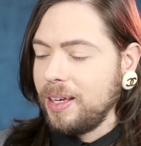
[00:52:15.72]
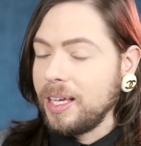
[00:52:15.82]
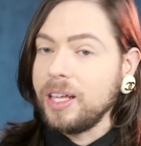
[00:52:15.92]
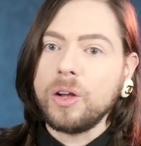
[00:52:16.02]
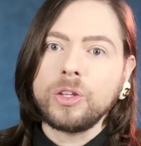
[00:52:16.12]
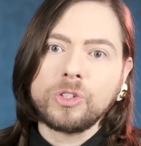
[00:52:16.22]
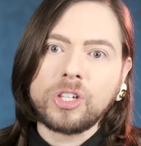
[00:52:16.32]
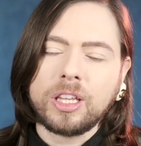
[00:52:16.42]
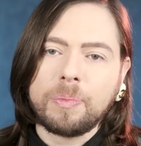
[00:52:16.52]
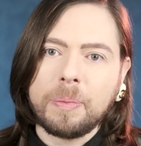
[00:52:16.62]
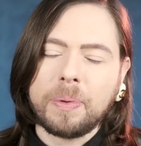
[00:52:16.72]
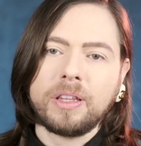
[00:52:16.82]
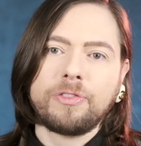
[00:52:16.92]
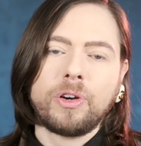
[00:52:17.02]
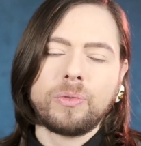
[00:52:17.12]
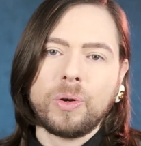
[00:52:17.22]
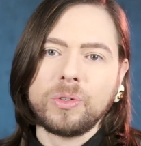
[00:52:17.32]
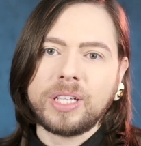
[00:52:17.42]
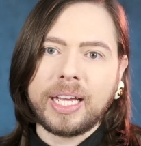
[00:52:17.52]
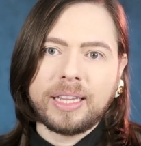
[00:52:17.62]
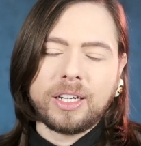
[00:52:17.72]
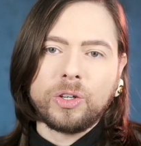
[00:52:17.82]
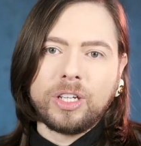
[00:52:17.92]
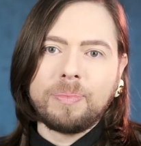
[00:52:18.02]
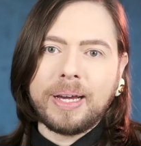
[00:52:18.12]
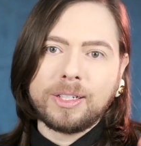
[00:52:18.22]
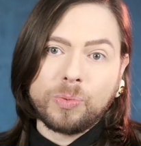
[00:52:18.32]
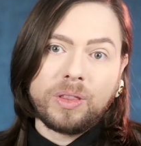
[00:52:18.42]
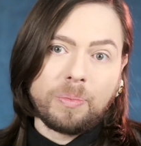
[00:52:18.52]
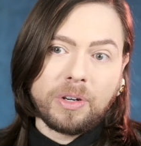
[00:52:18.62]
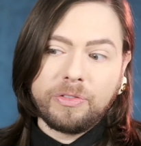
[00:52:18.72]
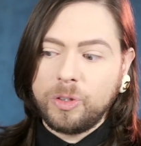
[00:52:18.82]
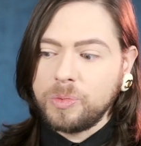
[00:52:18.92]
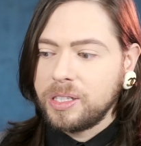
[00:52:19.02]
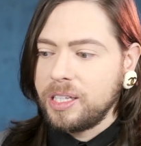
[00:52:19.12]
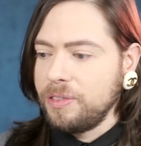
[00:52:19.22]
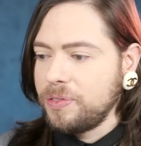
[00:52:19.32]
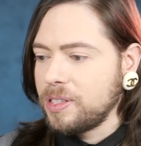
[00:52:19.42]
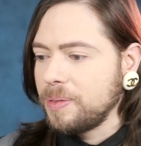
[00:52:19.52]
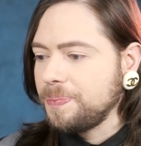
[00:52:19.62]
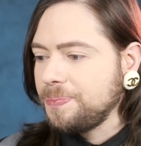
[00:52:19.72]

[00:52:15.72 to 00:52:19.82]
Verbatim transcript: You know, usually the people in the front rows, they get their goodie bags with the perfumes as gifts.